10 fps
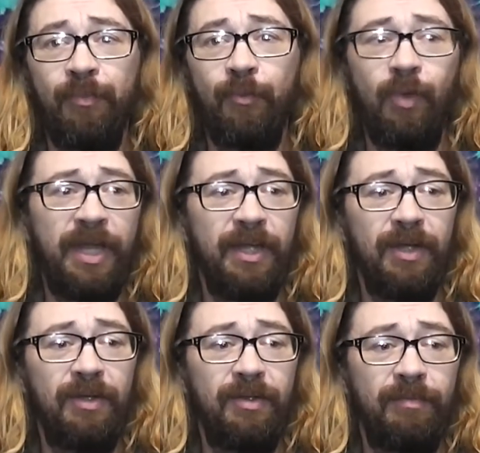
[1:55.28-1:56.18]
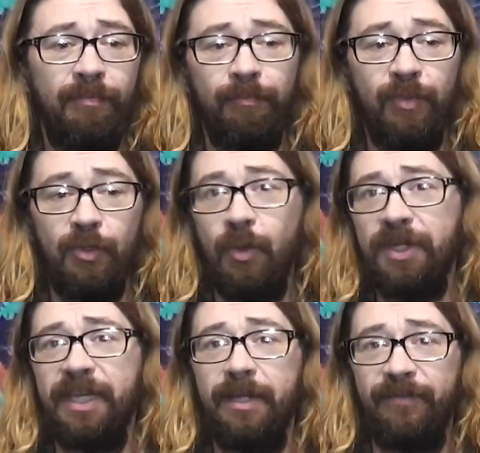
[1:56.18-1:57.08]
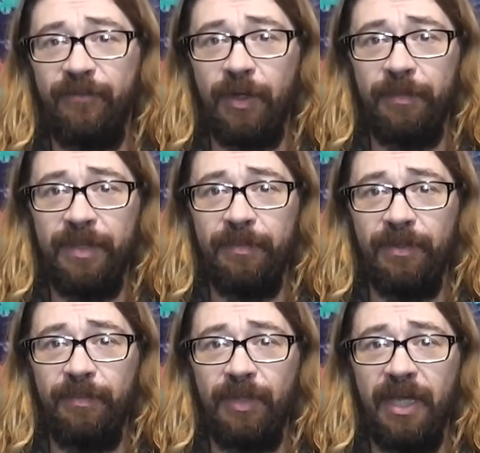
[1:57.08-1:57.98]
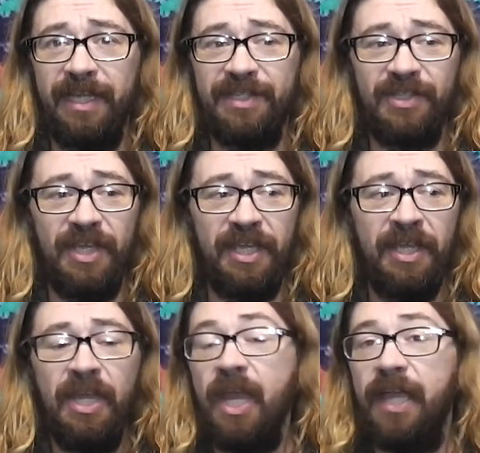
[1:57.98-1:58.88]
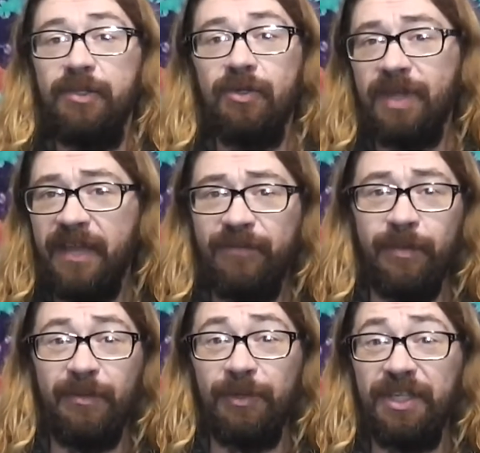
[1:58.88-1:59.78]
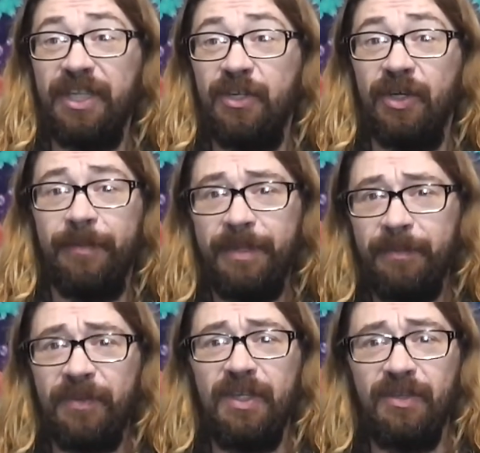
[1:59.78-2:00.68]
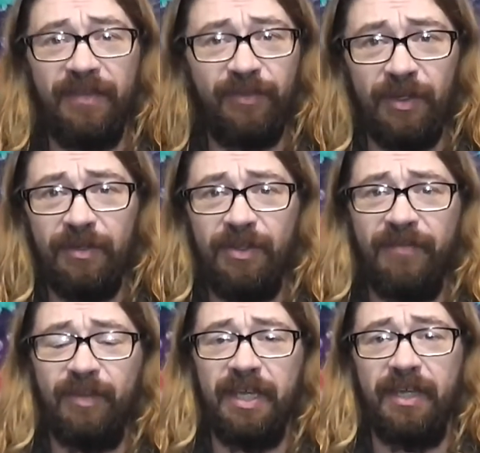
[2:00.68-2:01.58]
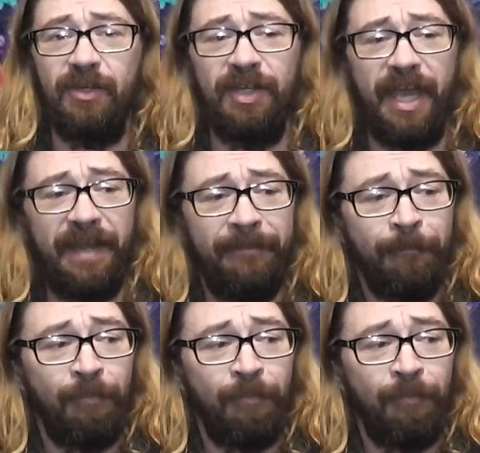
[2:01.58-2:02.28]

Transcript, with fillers: where you want to get up in front of people and play and sing, and you don't have to be really good. People think you have to you have to get good at it.